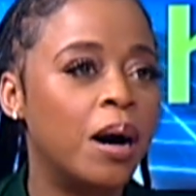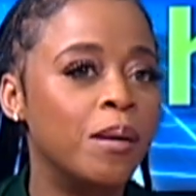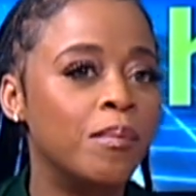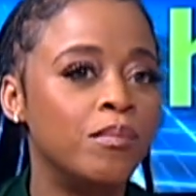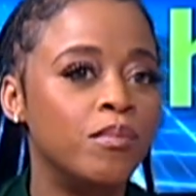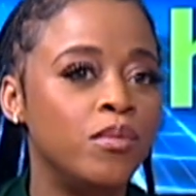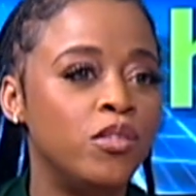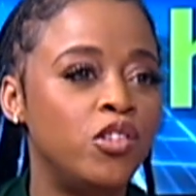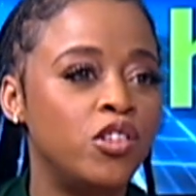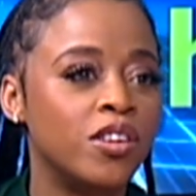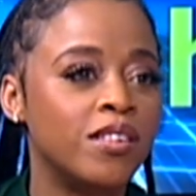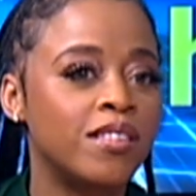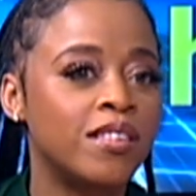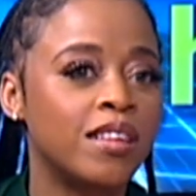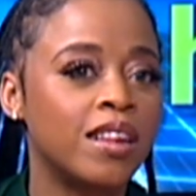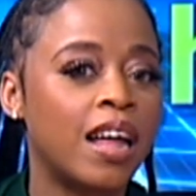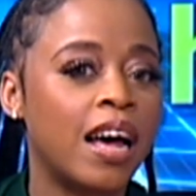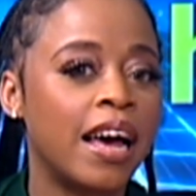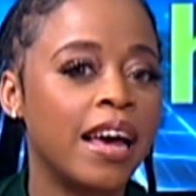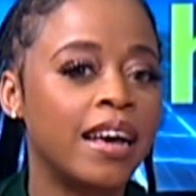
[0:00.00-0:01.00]
Just
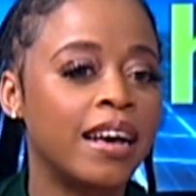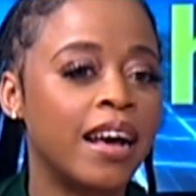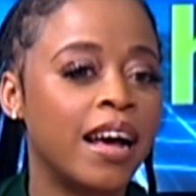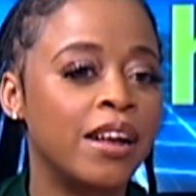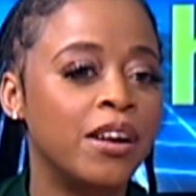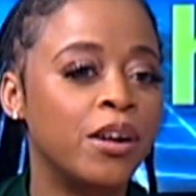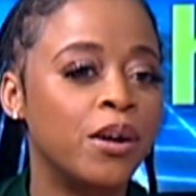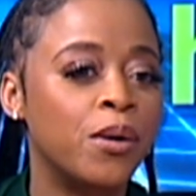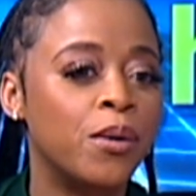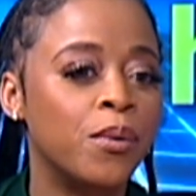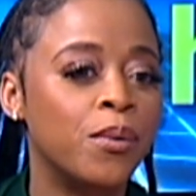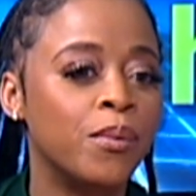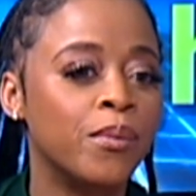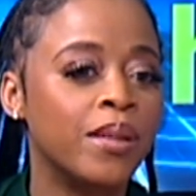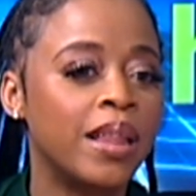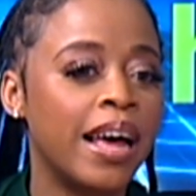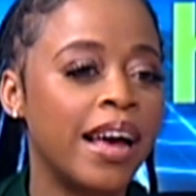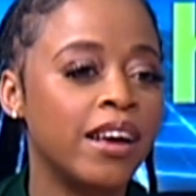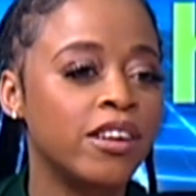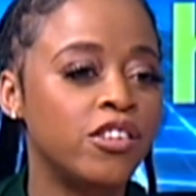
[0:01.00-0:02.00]
like I know
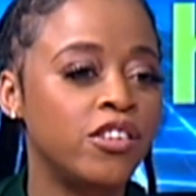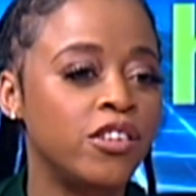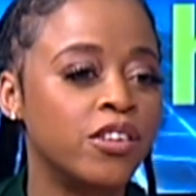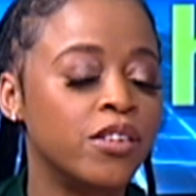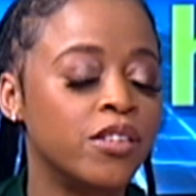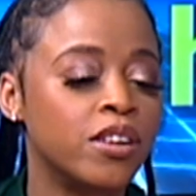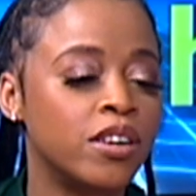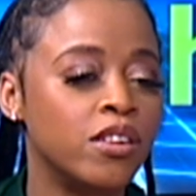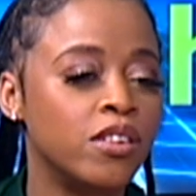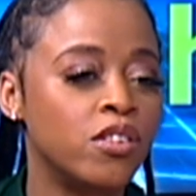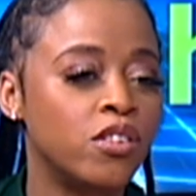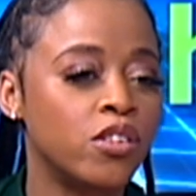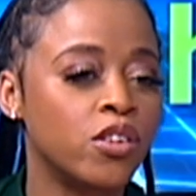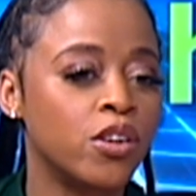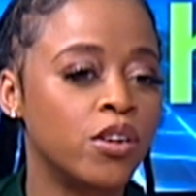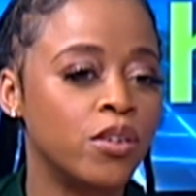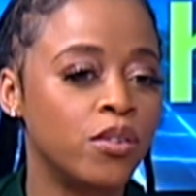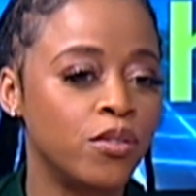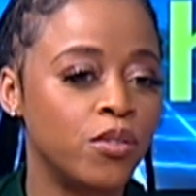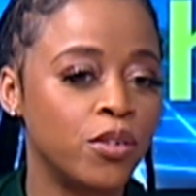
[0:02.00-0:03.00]
last year the
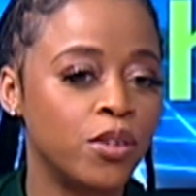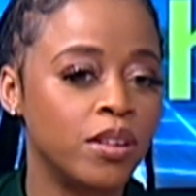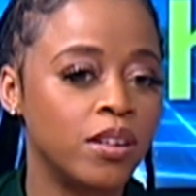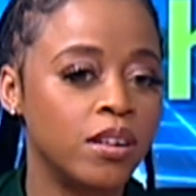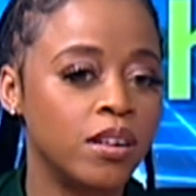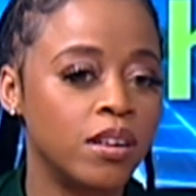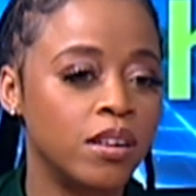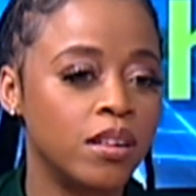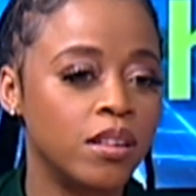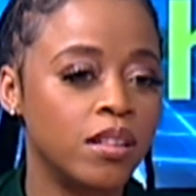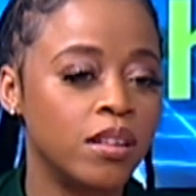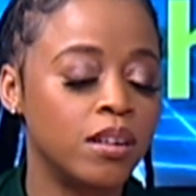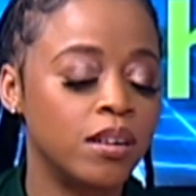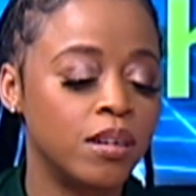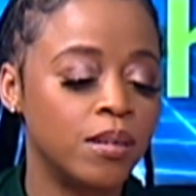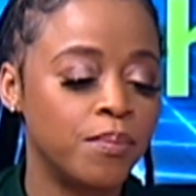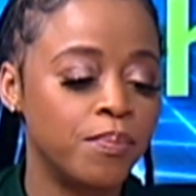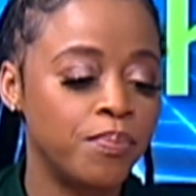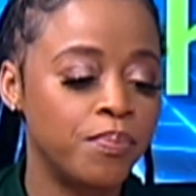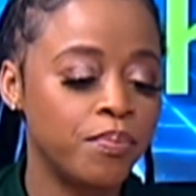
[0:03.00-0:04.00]
concern for
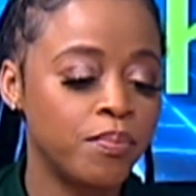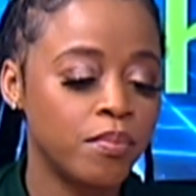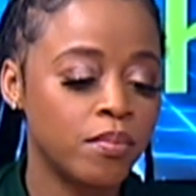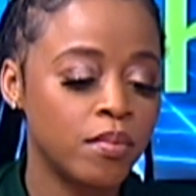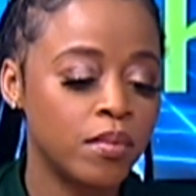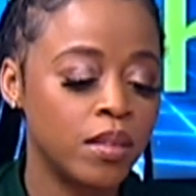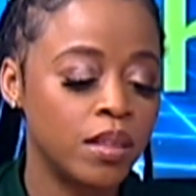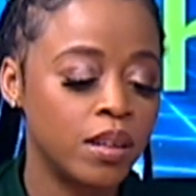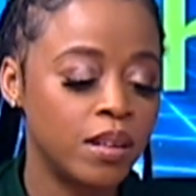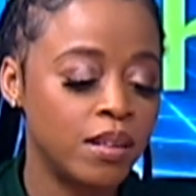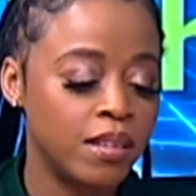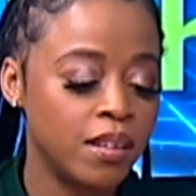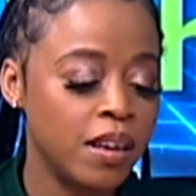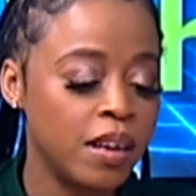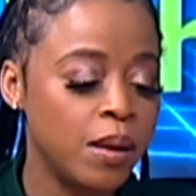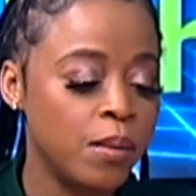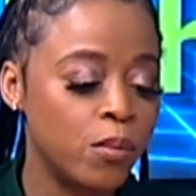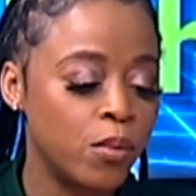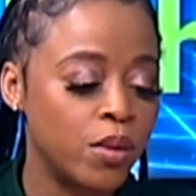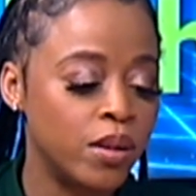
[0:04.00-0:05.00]
the
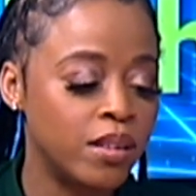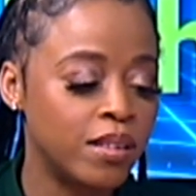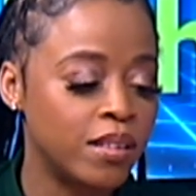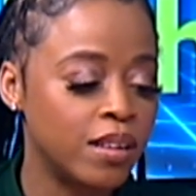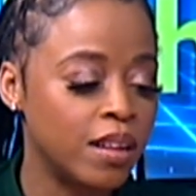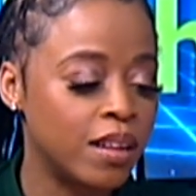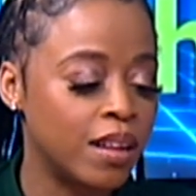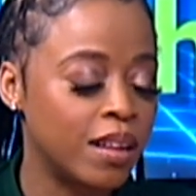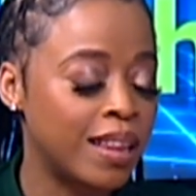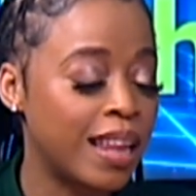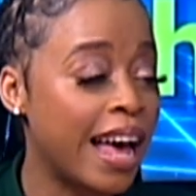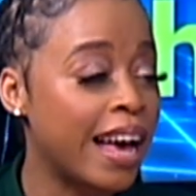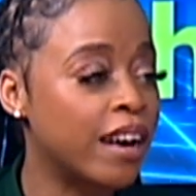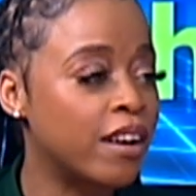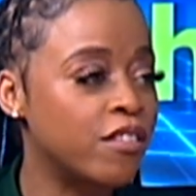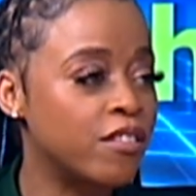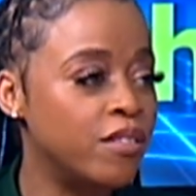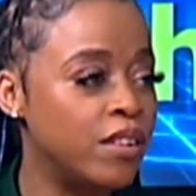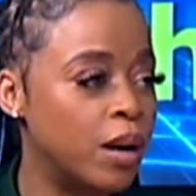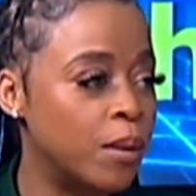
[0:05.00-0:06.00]
team was a lack
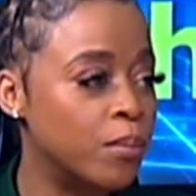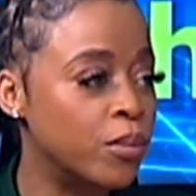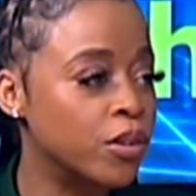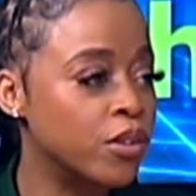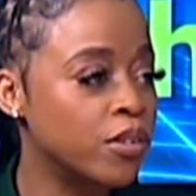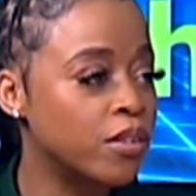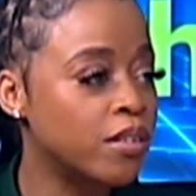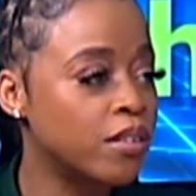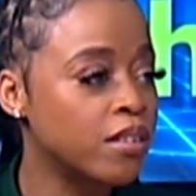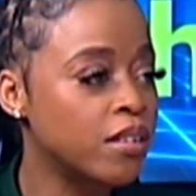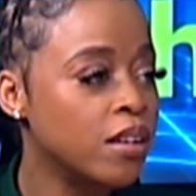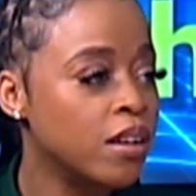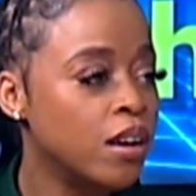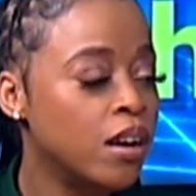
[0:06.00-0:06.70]
of numbers.